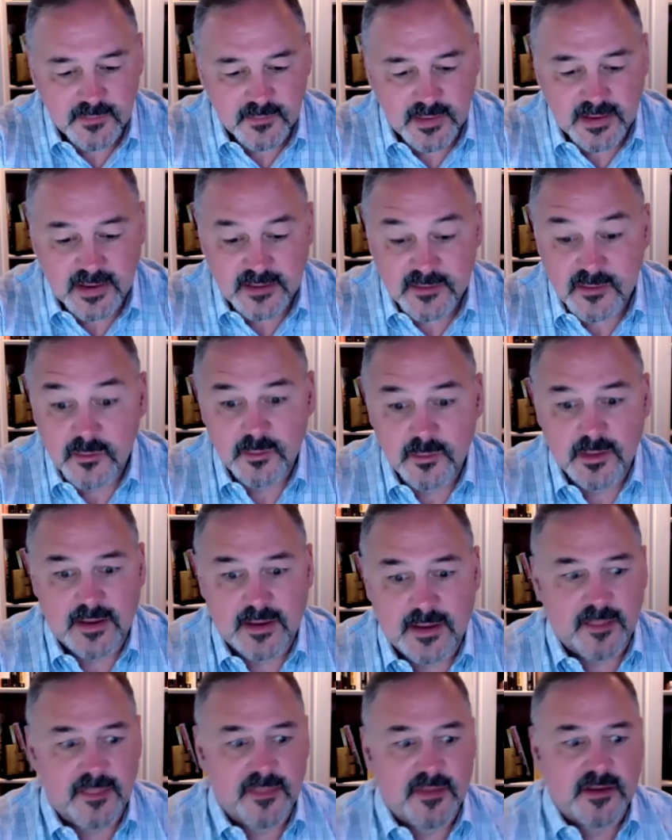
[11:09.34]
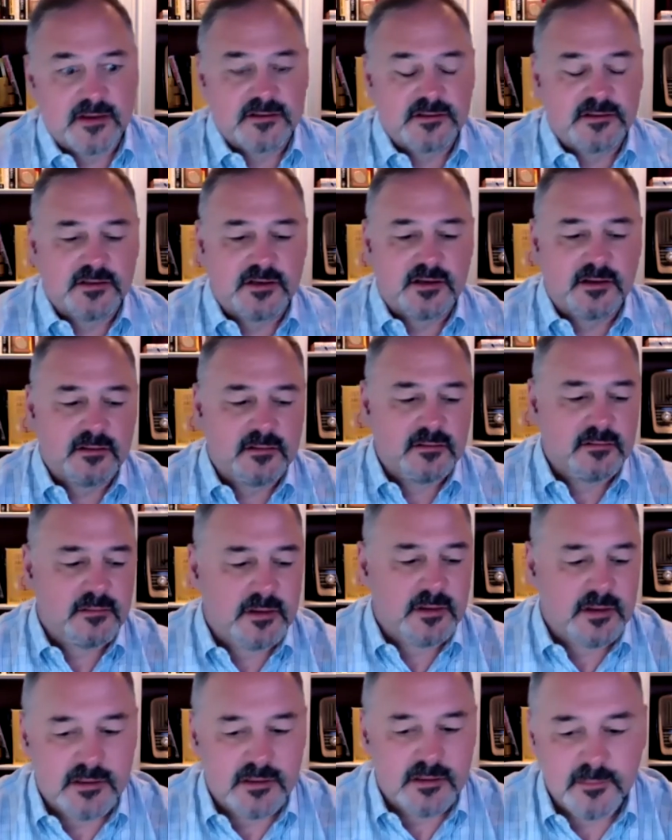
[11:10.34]
got to do a lot of things that
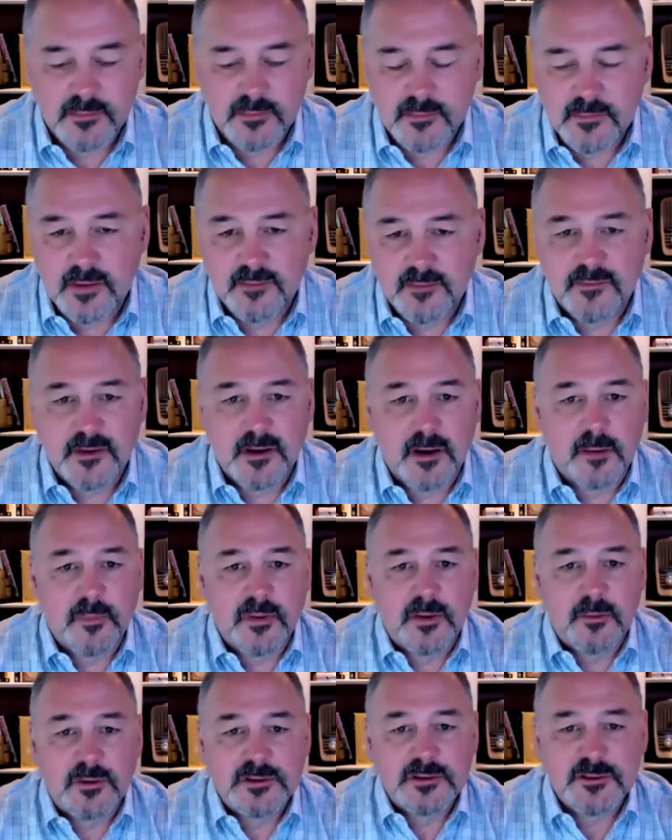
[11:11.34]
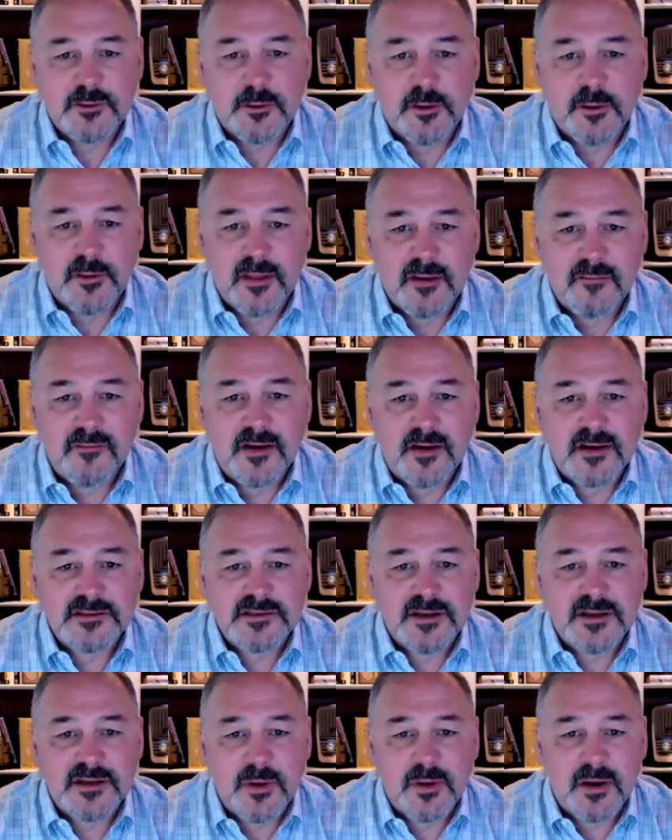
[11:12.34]
if the company wasn't growing that
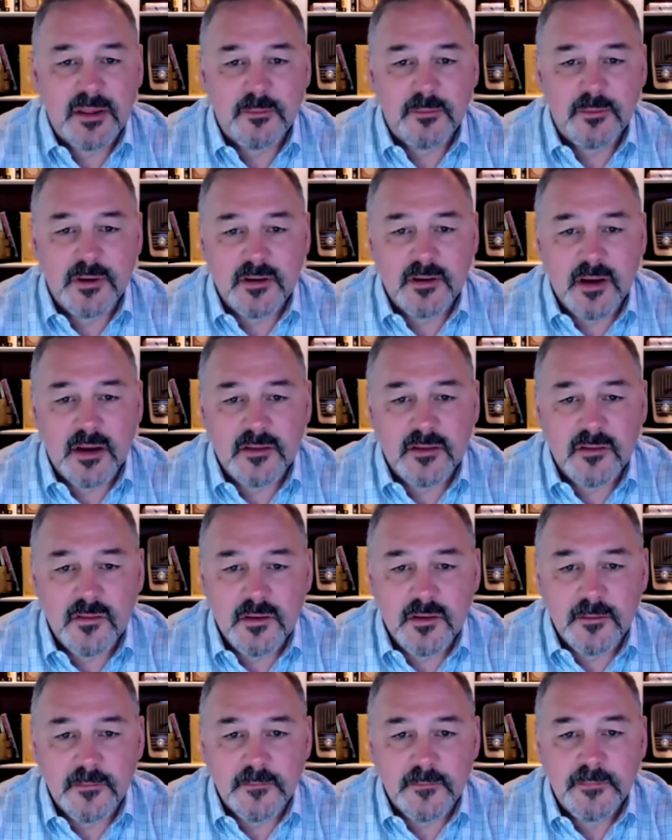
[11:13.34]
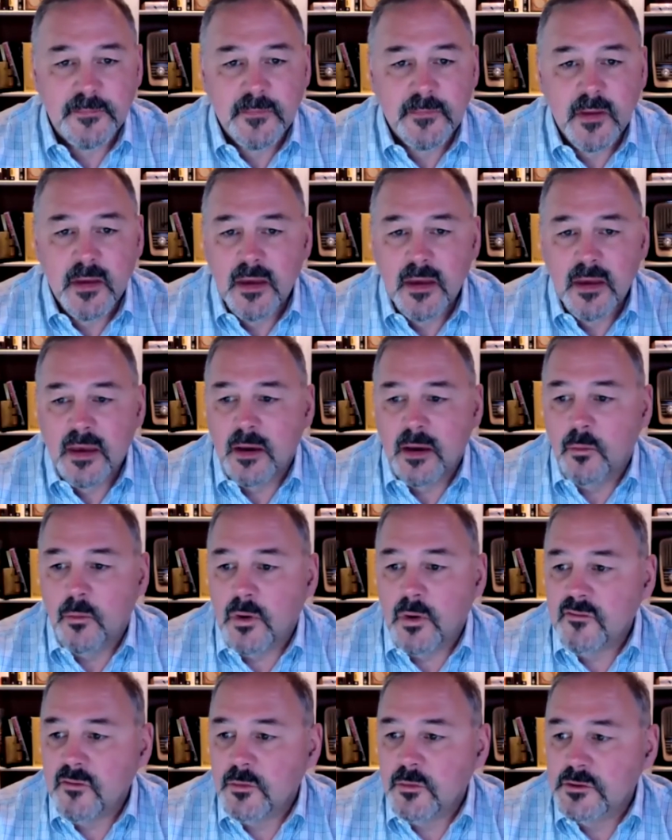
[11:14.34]
fast, I probably wouldn't have got to do. And
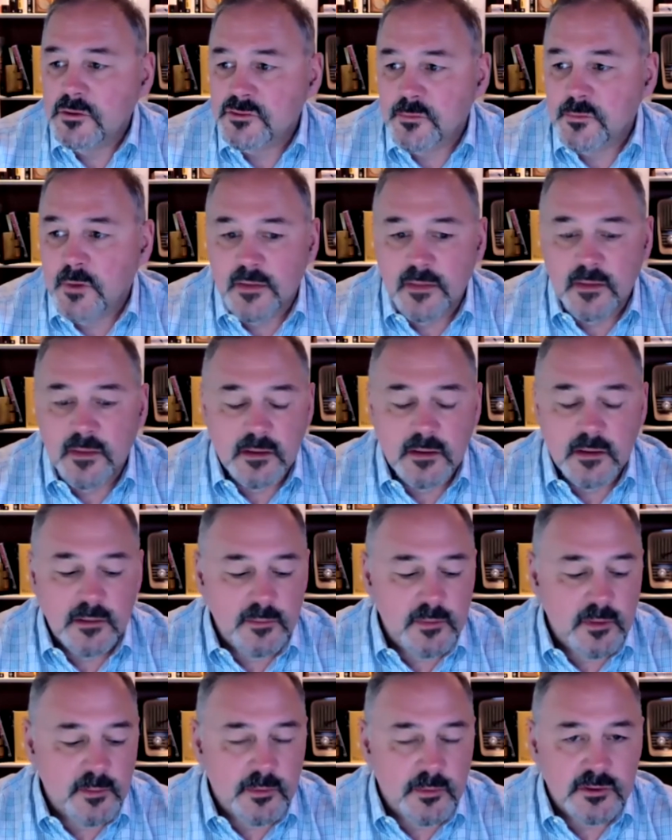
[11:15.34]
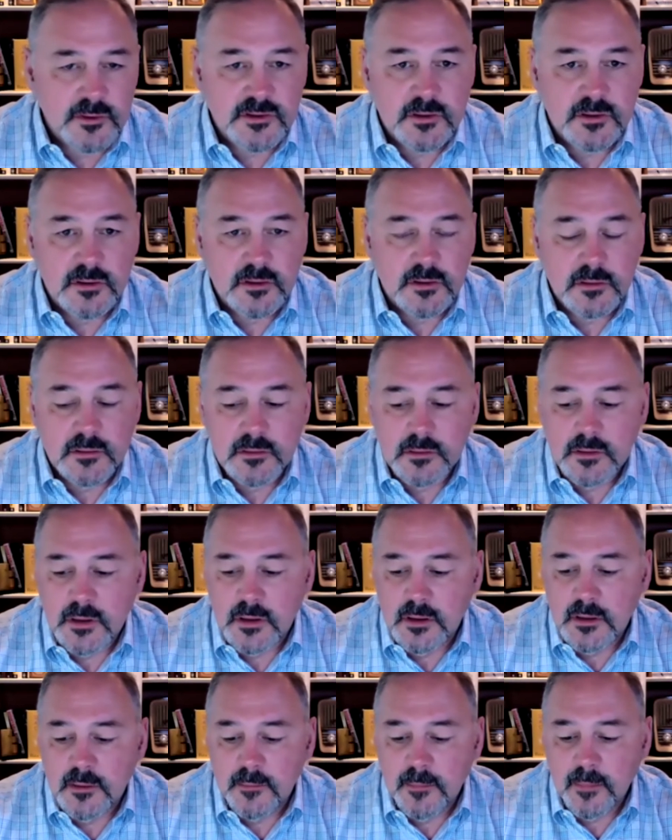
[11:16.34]
one of them was run the personal
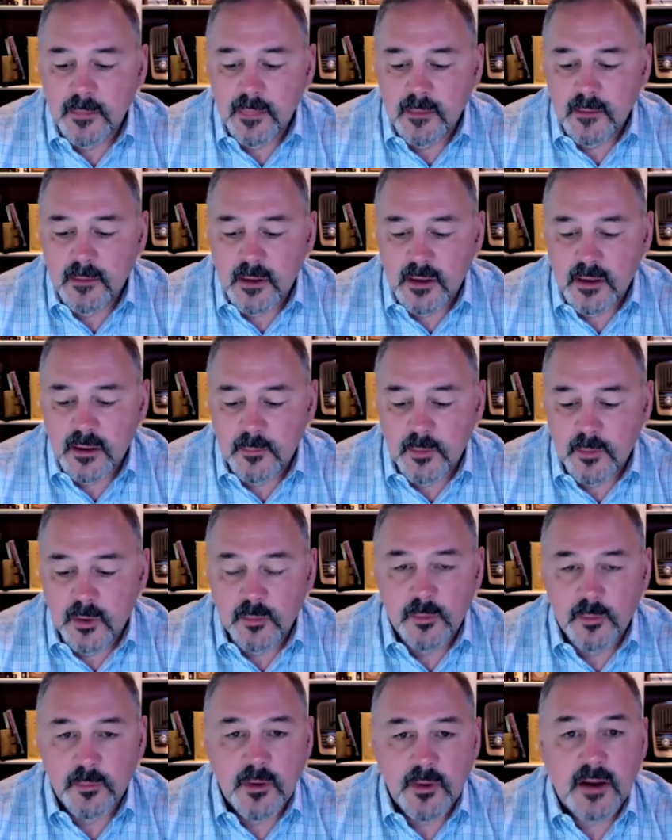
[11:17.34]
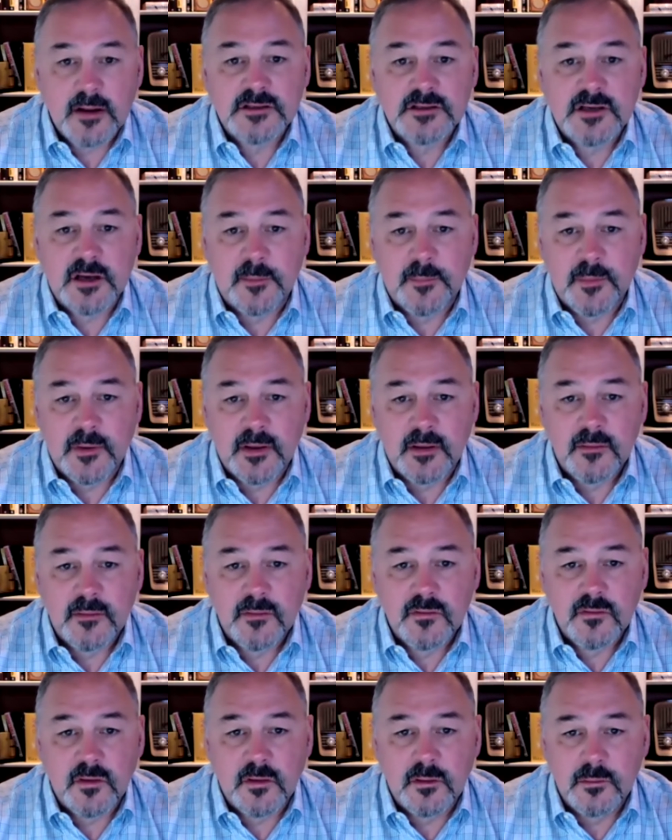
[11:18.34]
mobile products company.
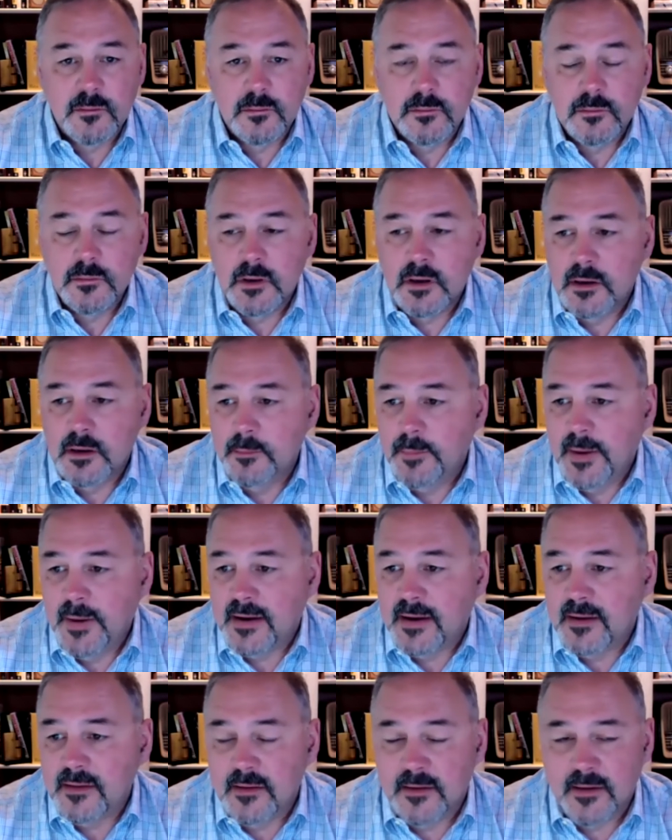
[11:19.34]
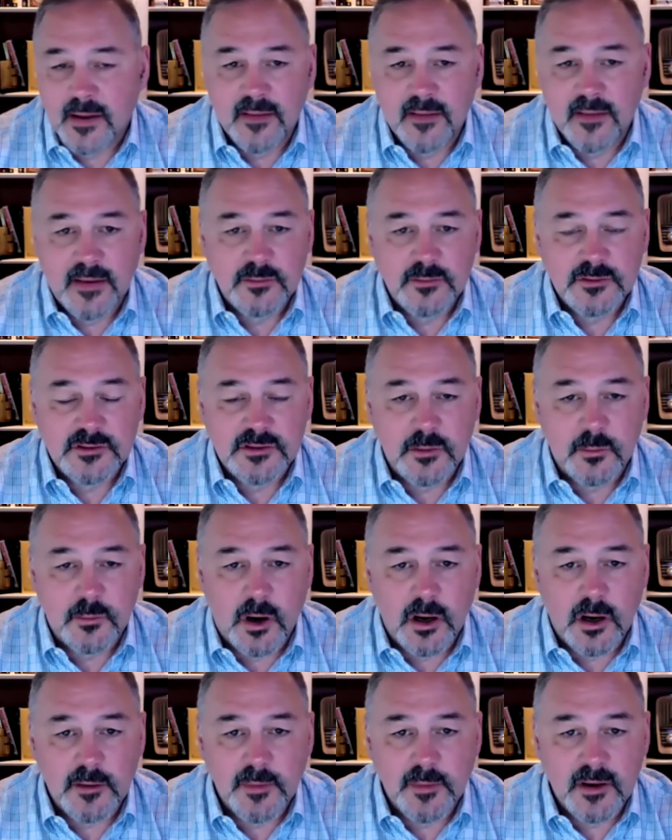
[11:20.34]
So back in the day, that was the
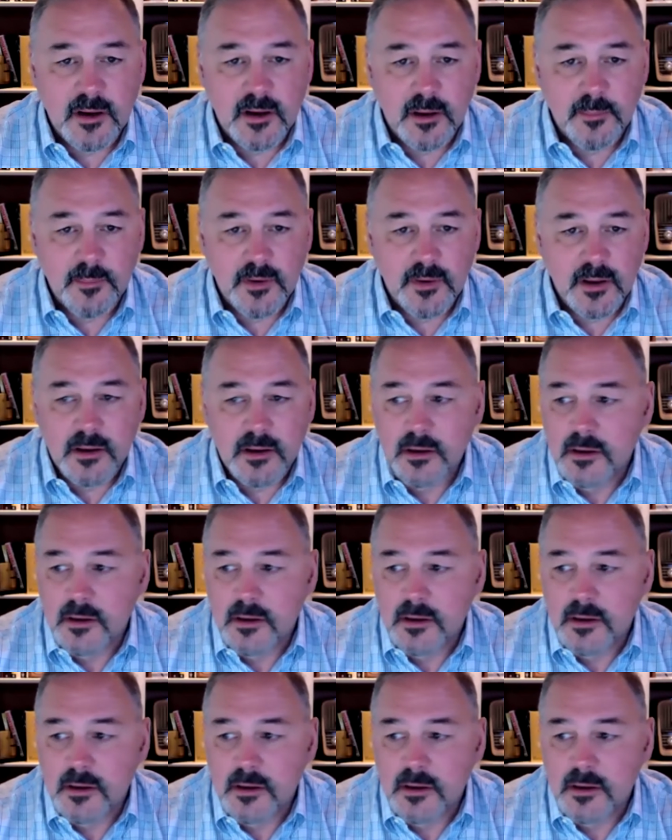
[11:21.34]
Walkman company.